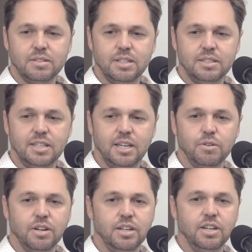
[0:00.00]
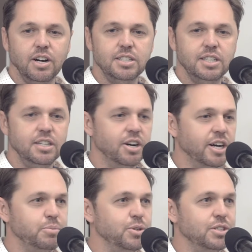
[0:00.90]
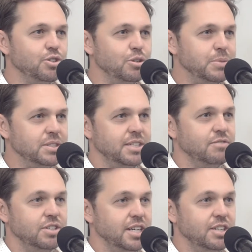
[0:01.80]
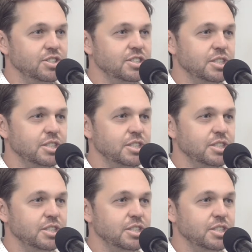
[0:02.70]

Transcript: this year we're on 99.2% retention.